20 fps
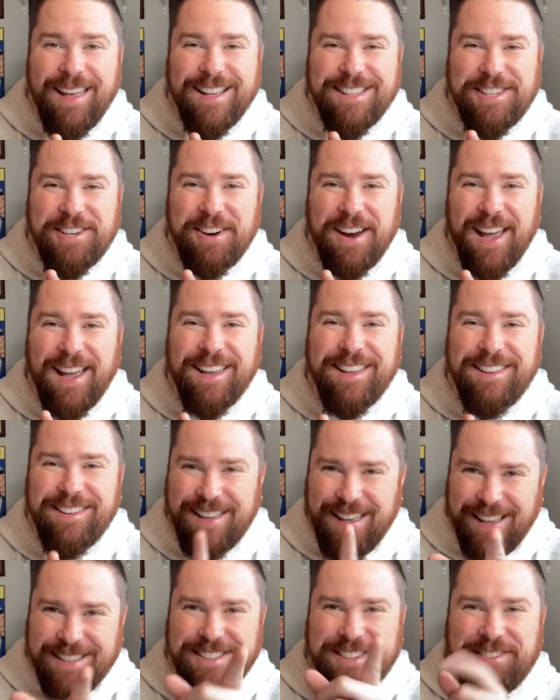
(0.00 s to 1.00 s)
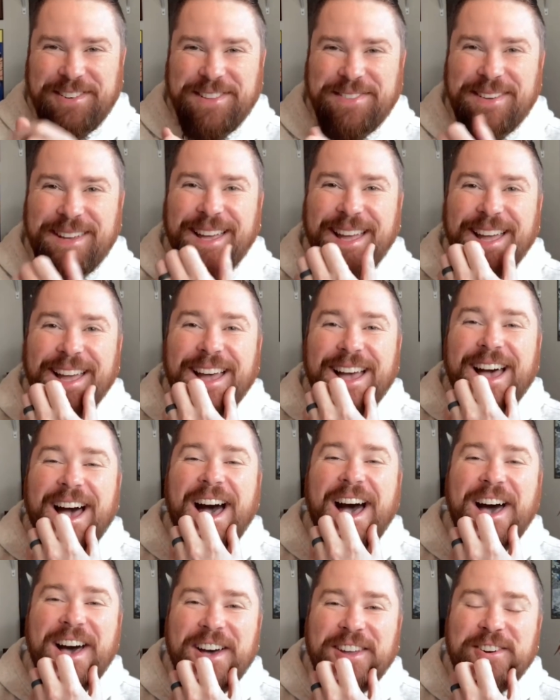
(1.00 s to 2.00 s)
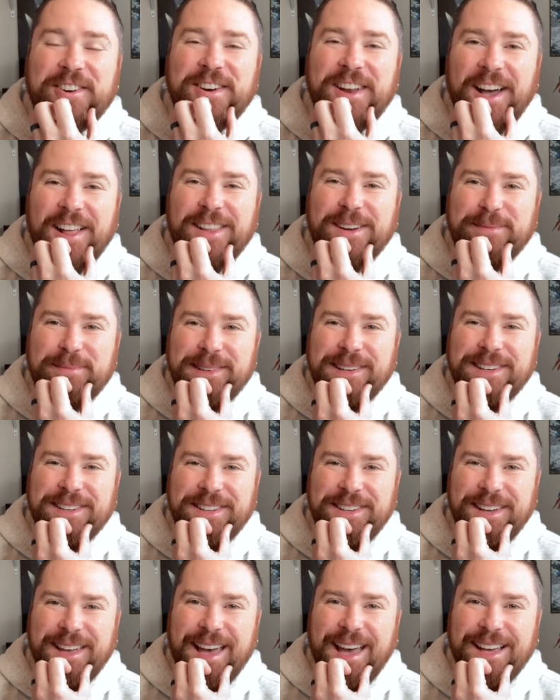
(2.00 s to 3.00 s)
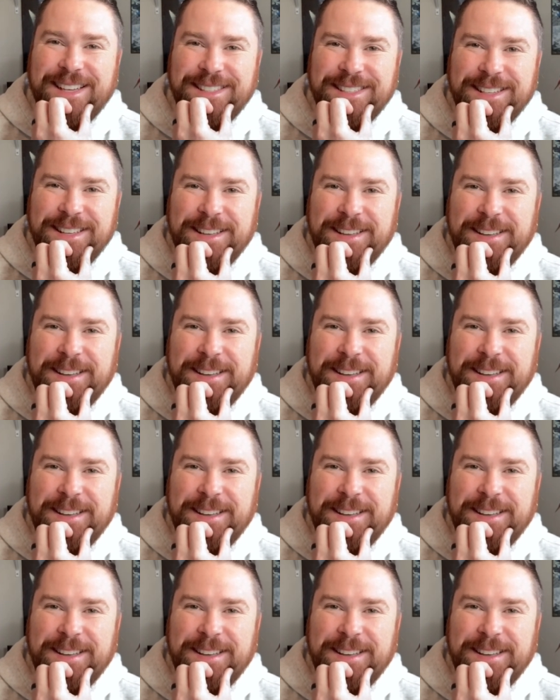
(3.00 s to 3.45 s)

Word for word: that's right, you guys are with me. A $100 bill, you guys.